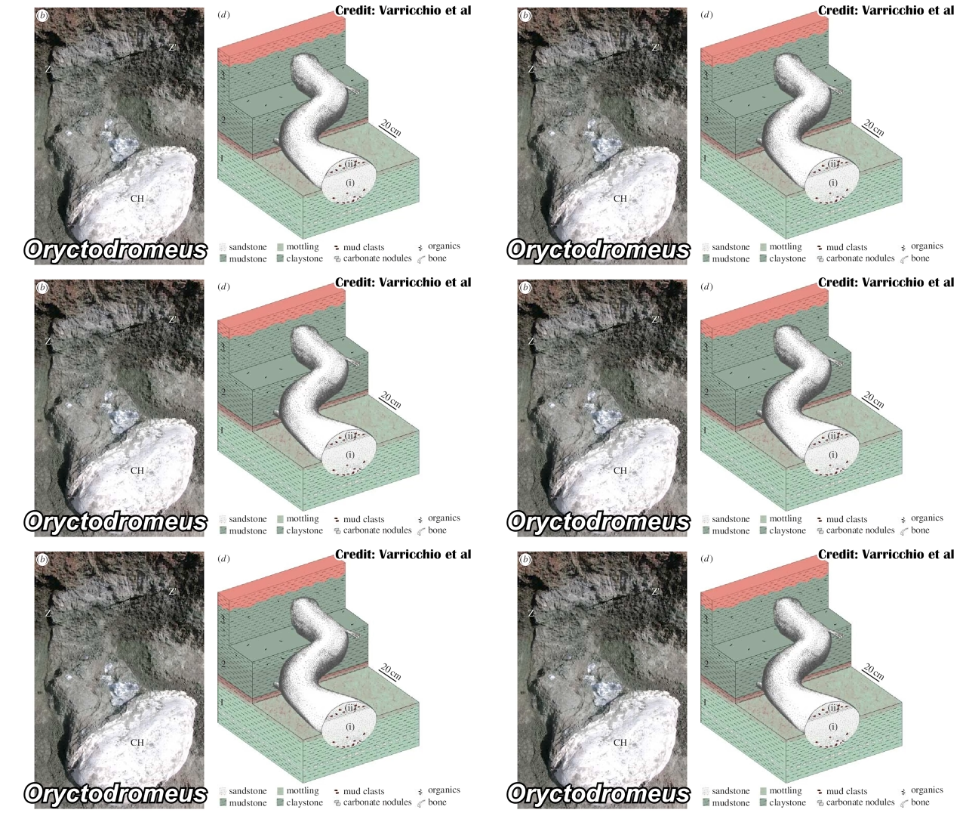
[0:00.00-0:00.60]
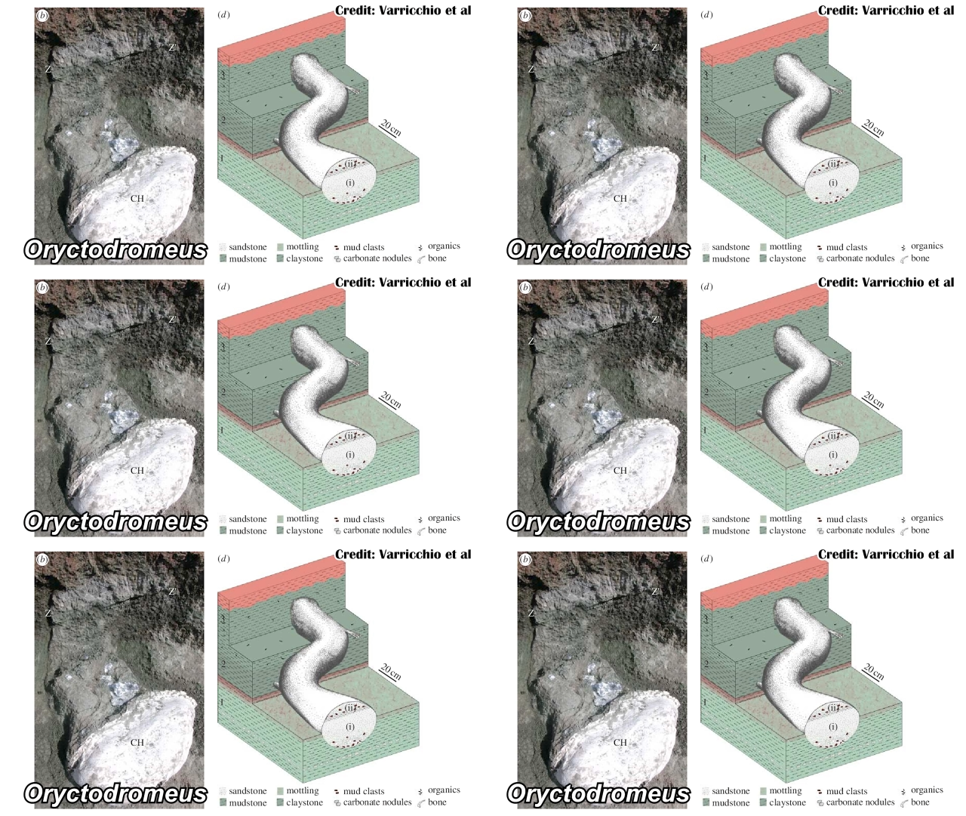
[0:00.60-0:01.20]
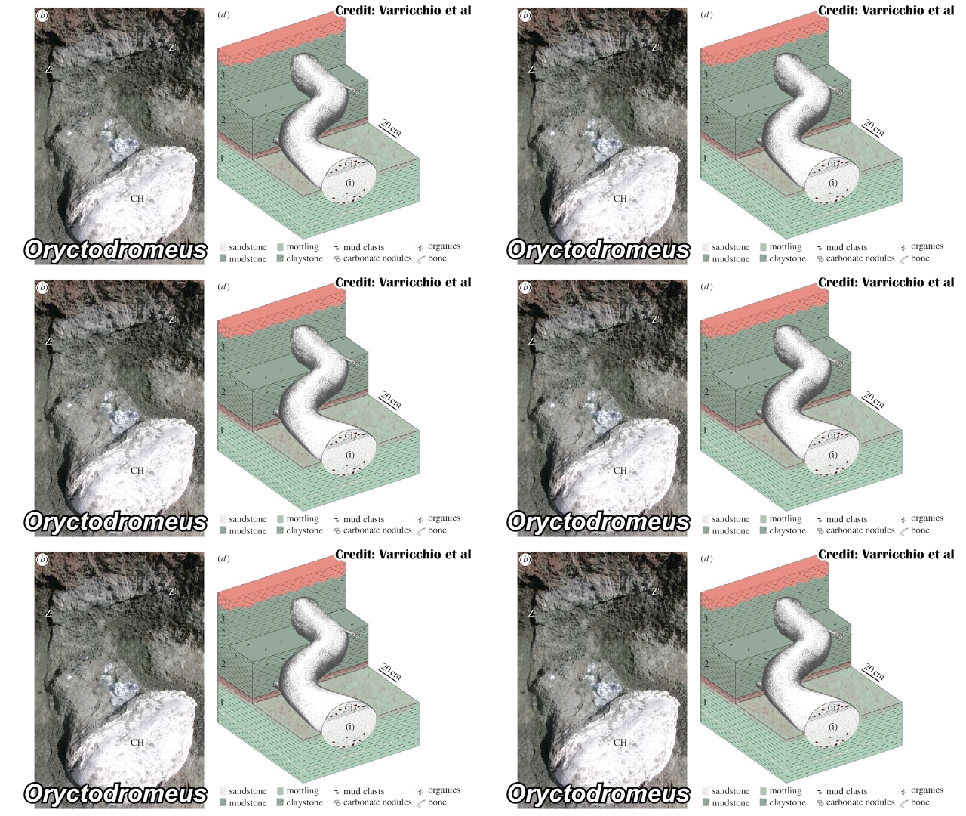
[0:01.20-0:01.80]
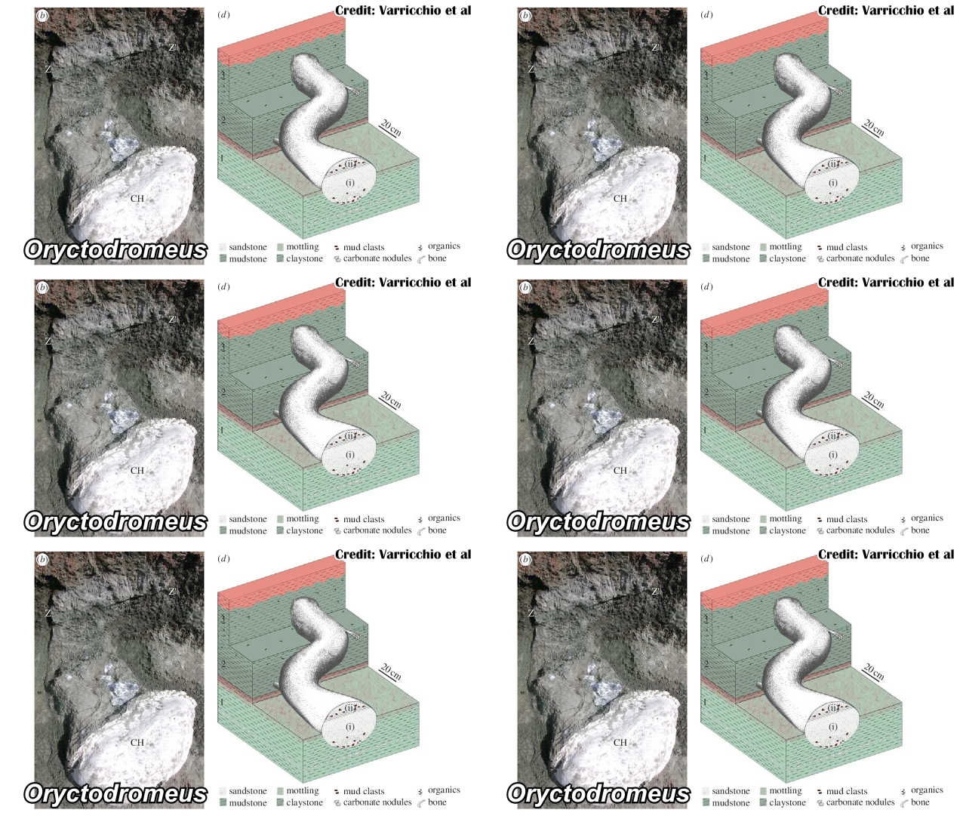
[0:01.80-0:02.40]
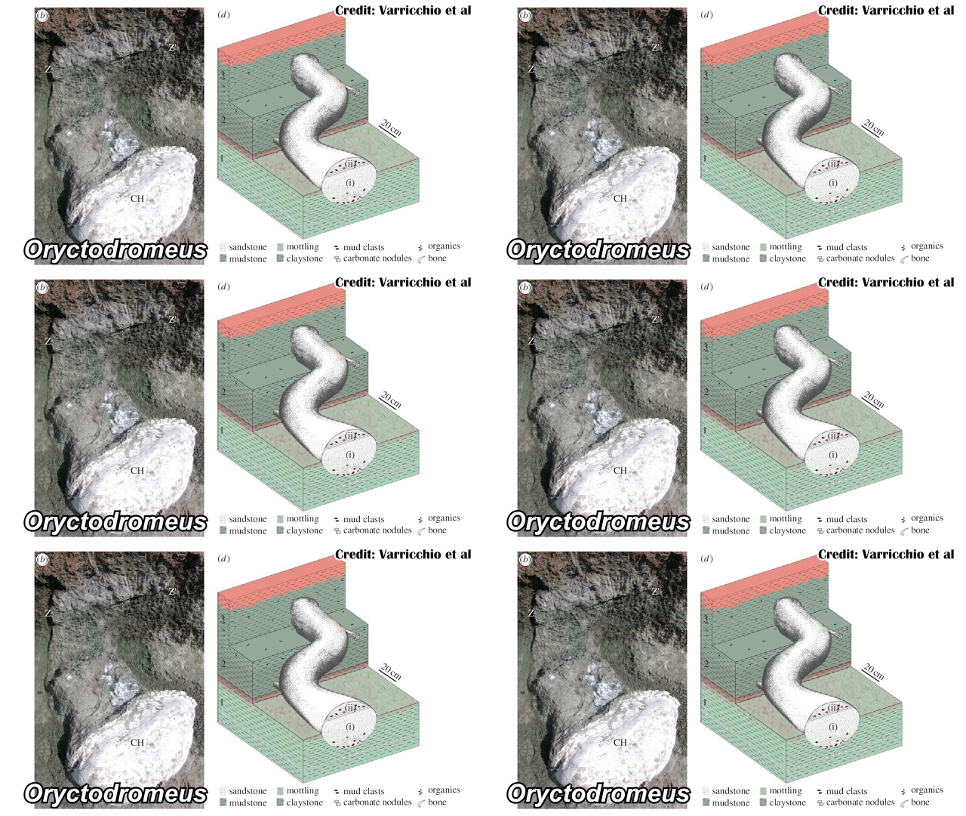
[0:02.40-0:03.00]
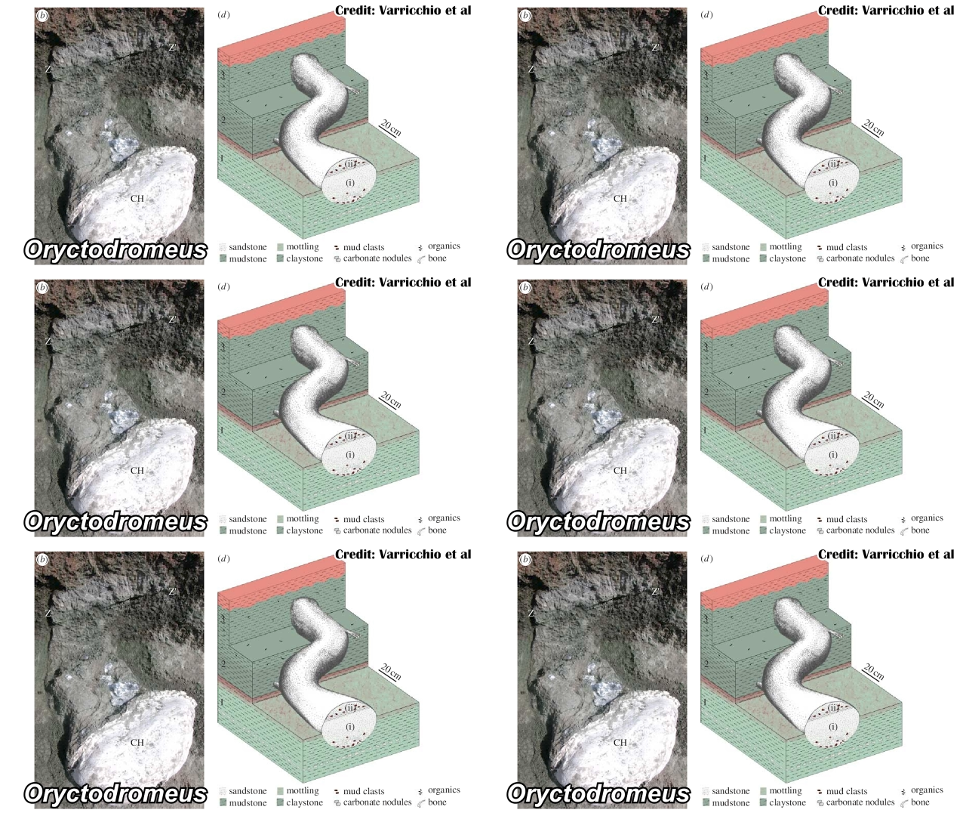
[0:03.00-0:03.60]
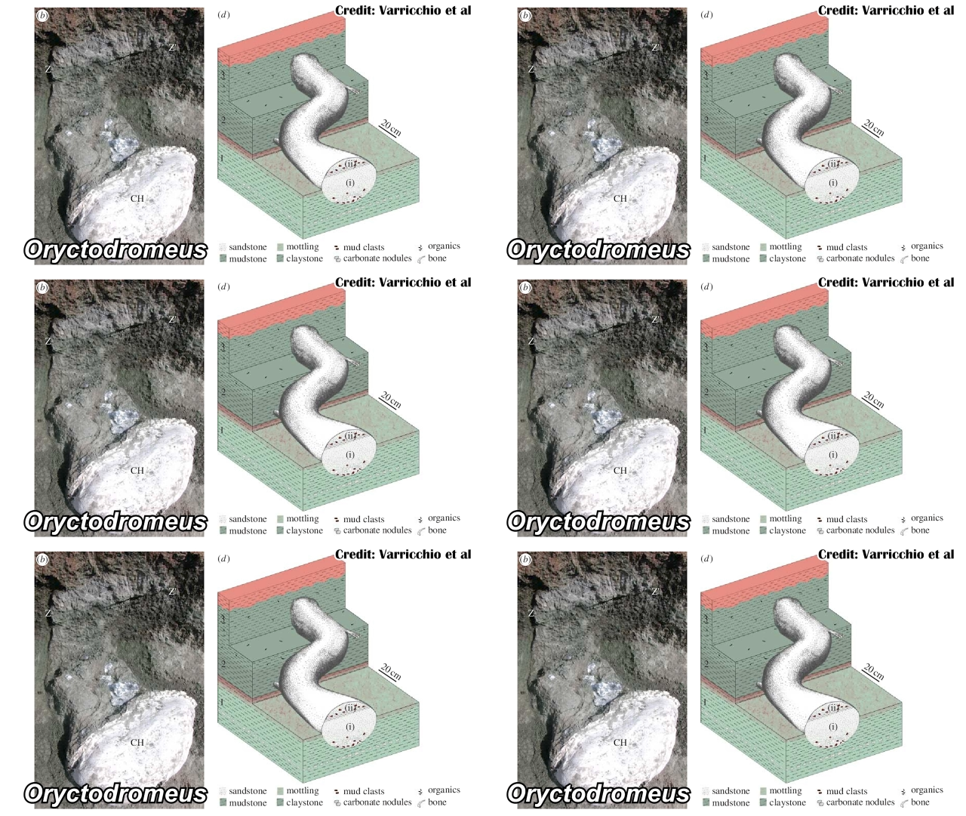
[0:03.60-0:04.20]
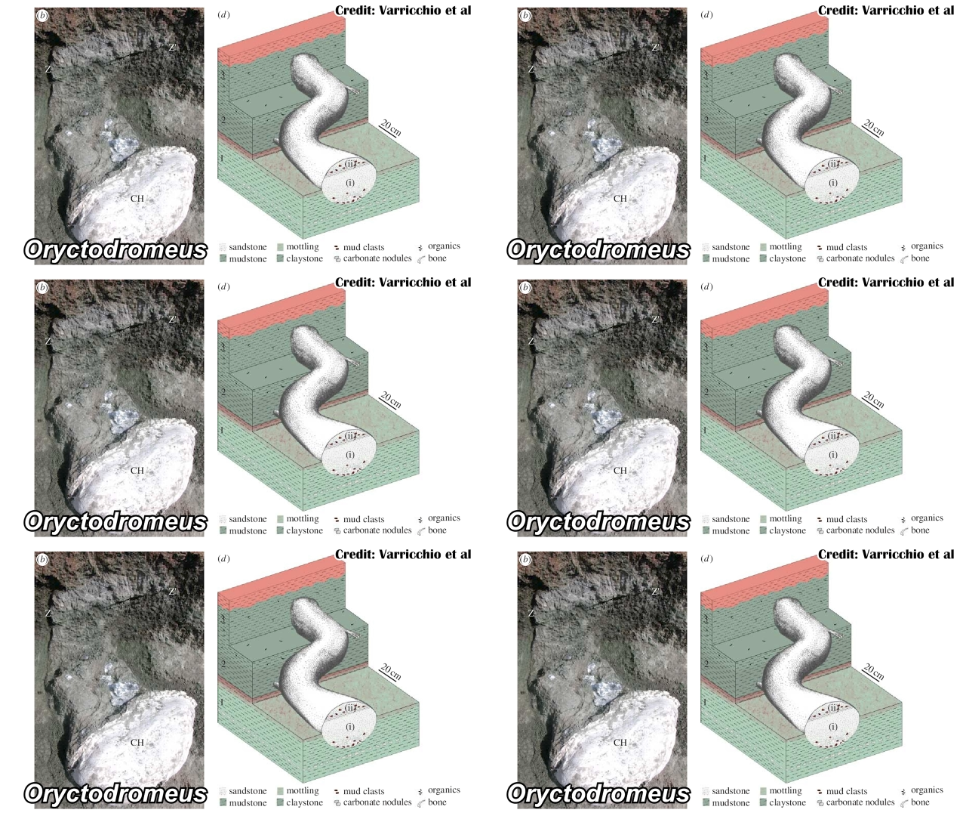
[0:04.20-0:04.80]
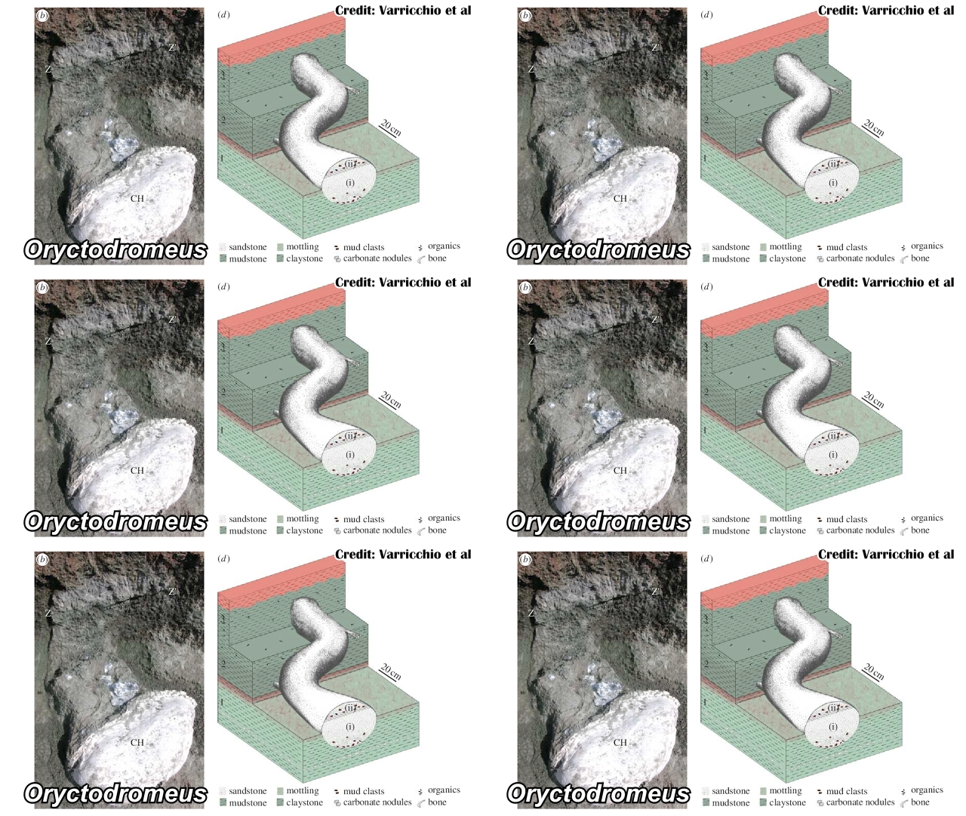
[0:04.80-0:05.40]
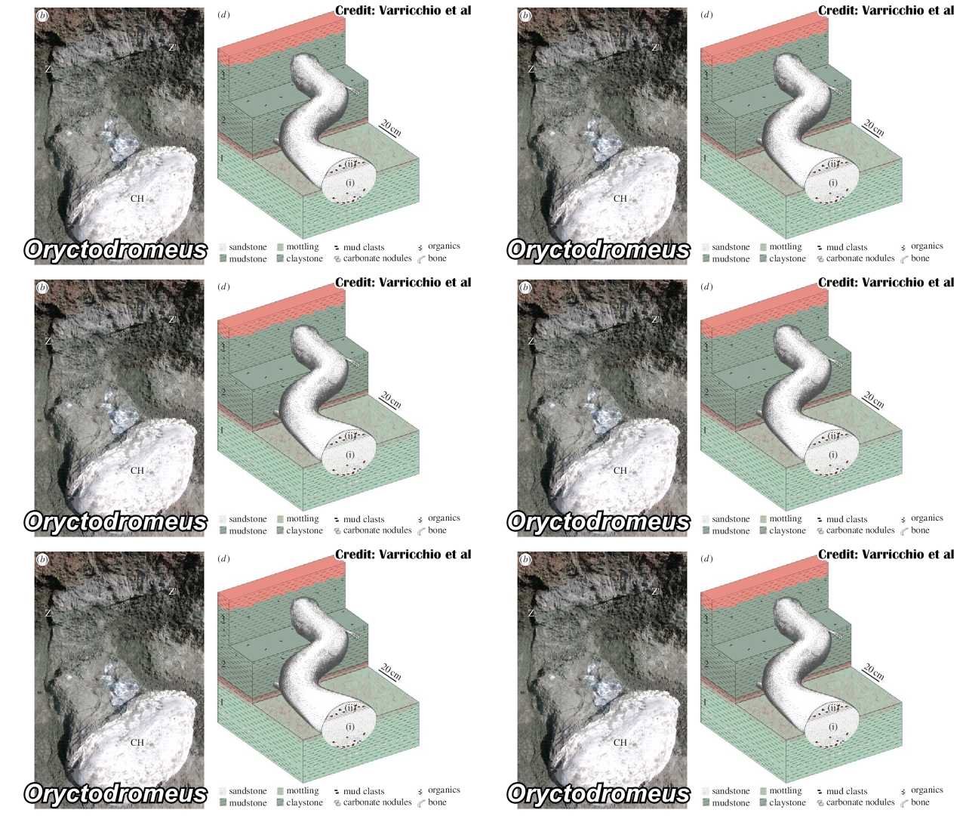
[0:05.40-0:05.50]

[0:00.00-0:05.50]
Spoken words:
[unreadable: no face in view]